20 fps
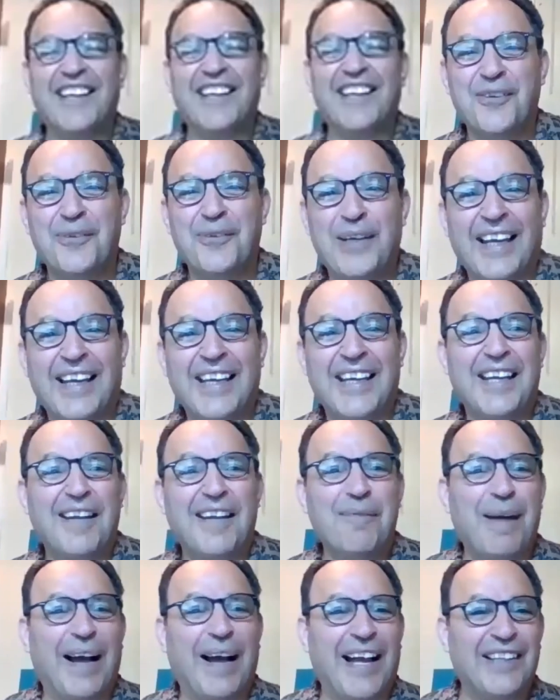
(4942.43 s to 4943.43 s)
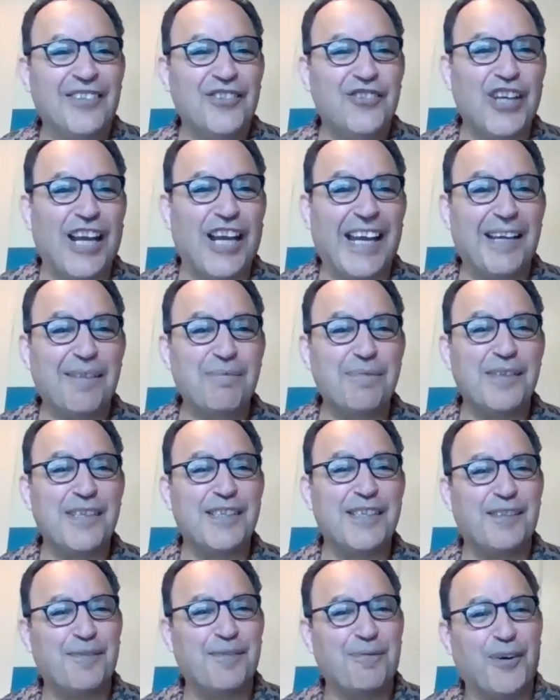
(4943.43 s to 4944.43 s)
you, Naeem and
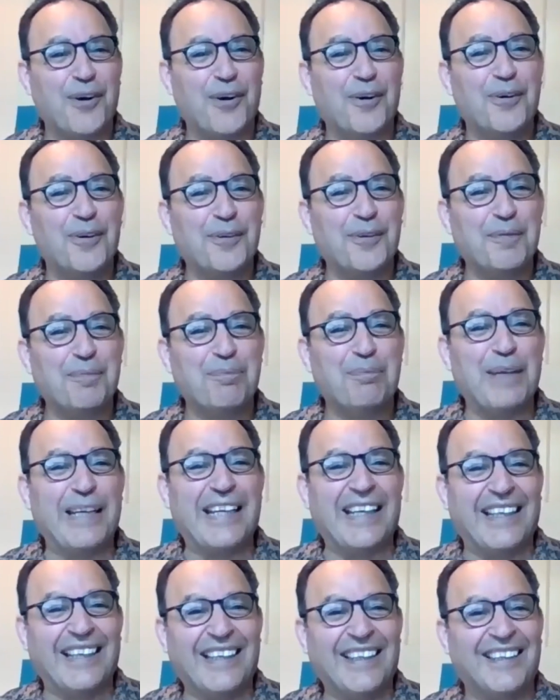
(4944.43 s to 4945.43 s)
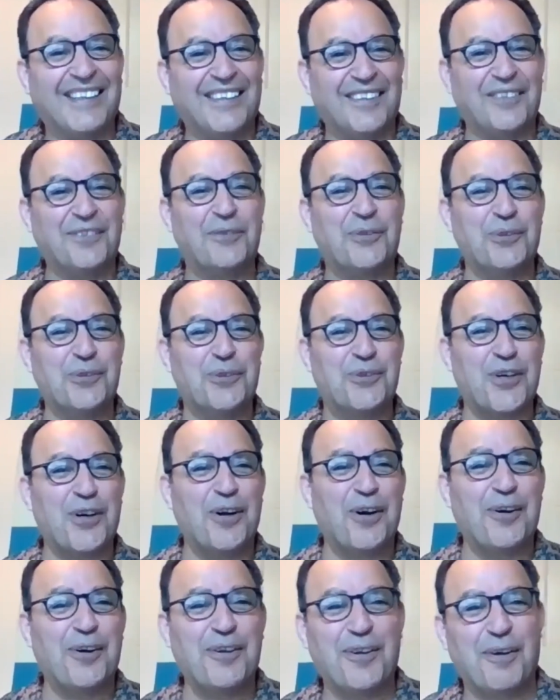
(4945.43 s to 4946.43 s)
James, for being in
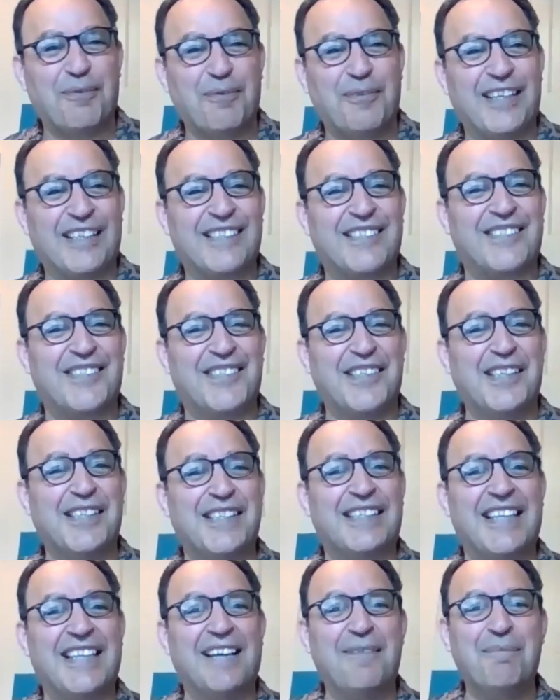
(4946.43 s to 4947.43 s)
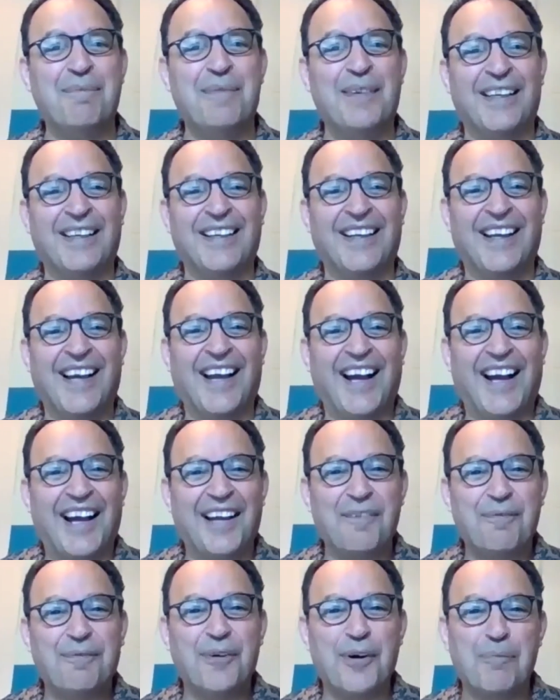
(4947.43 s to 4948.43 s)
control of the system,
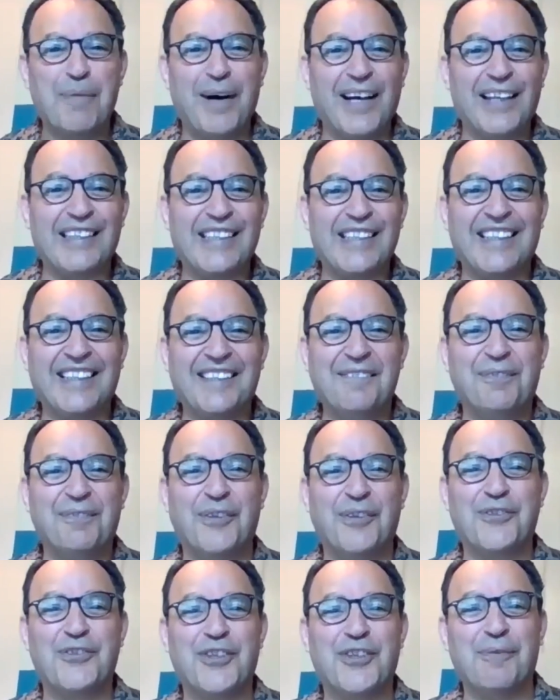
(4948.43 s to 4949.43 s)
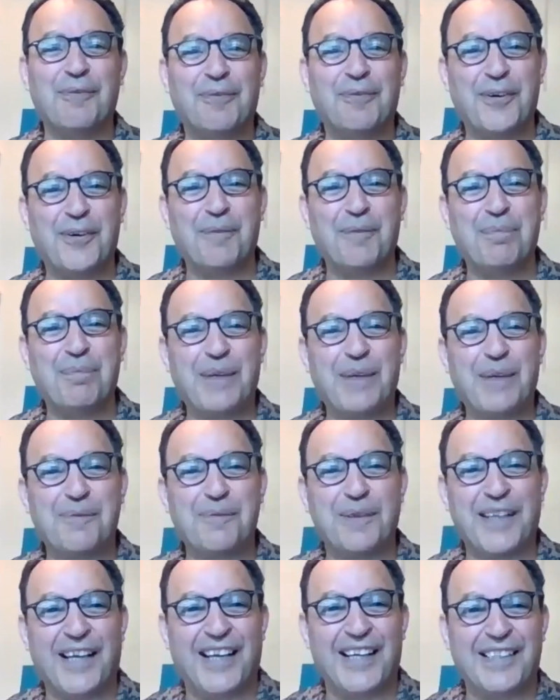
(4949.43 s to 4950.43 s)
and for Martin for being
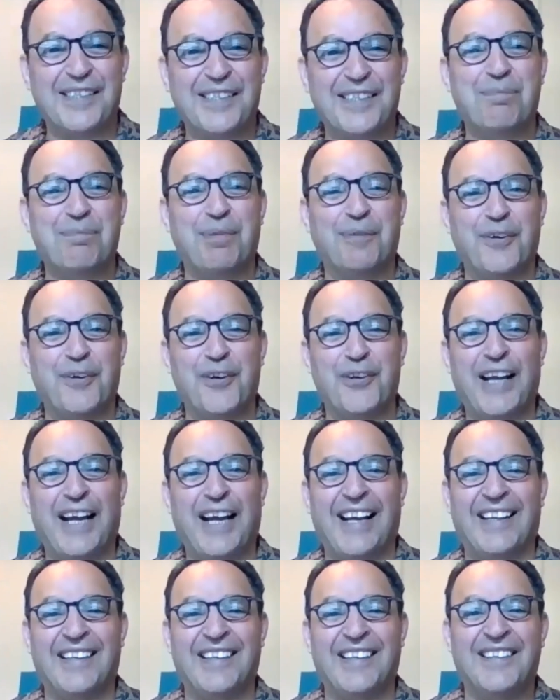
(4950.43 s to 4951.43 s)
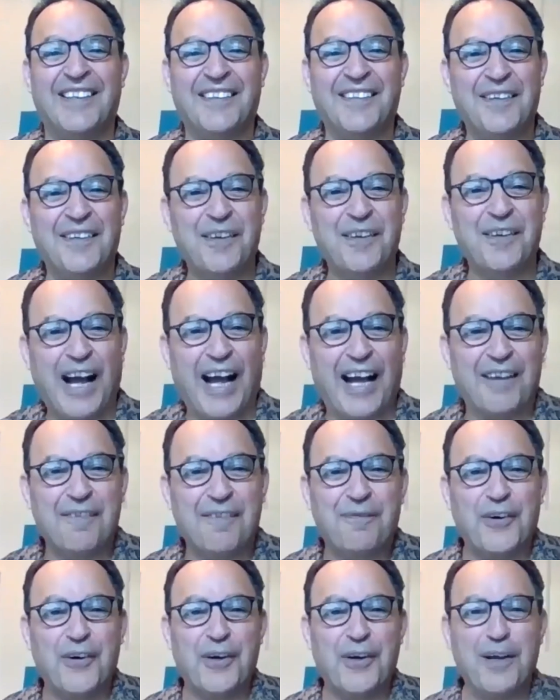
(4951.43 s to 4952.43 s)
with us beforehand,
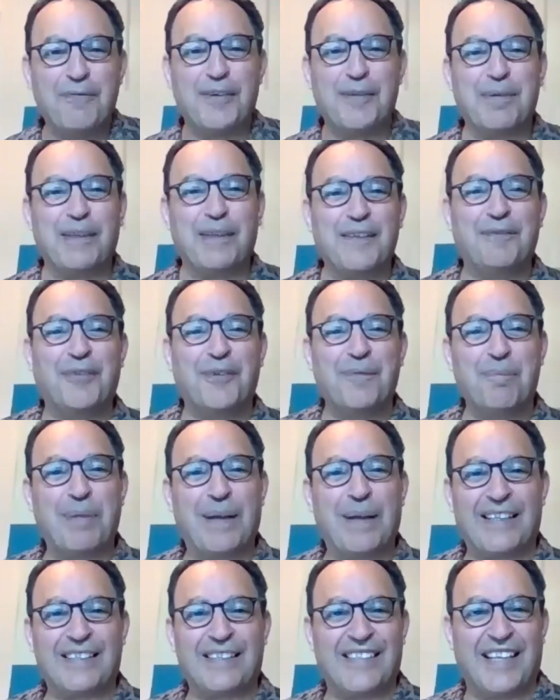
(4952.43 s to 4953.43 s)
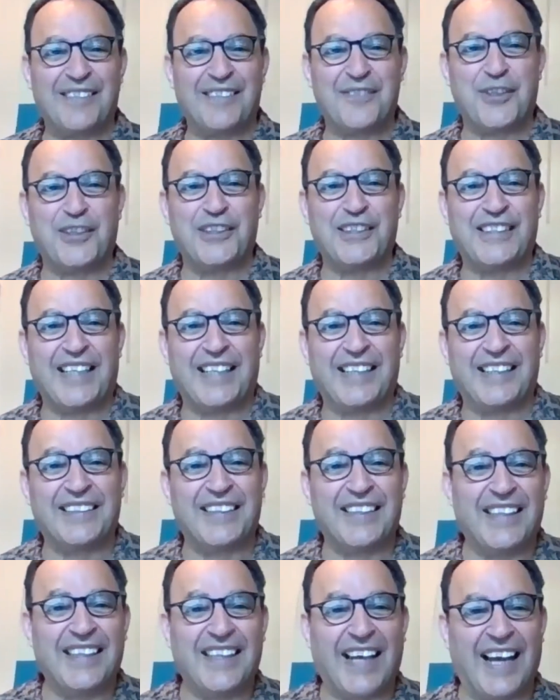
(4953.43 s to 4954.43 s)
and for everybody from Palestine
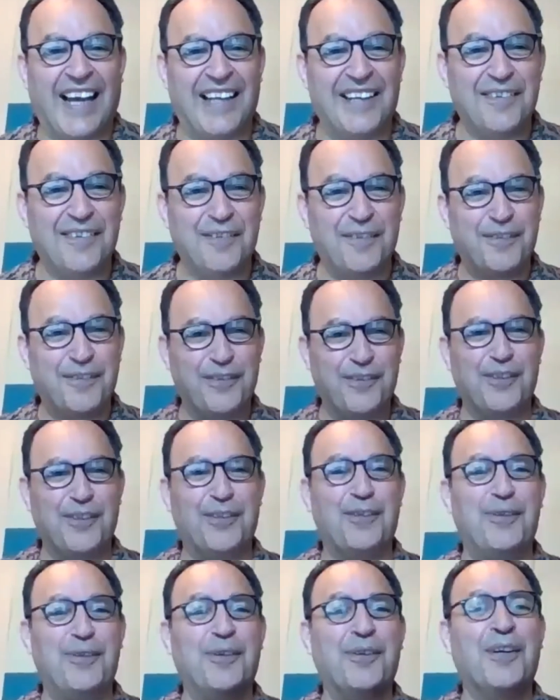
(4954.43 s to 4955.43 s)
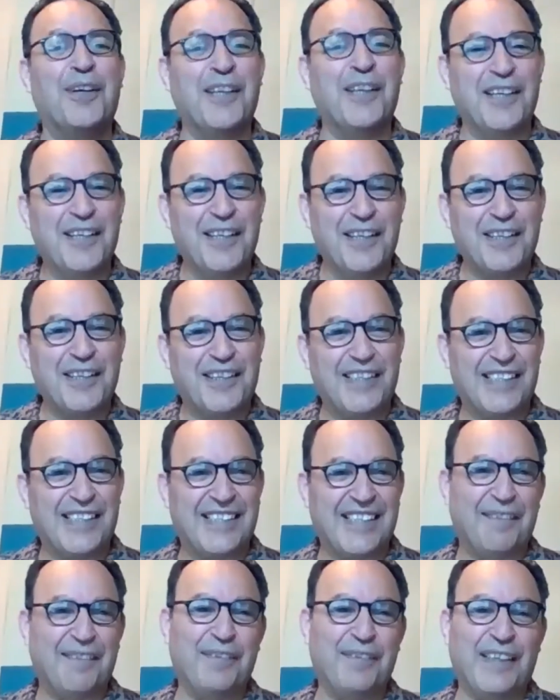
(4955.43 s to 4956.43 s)
Solidarity and you
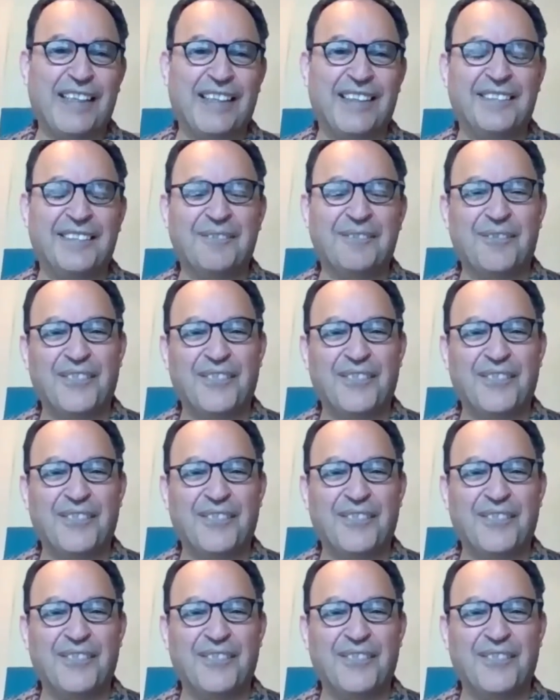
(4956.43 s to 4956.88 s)
this evening.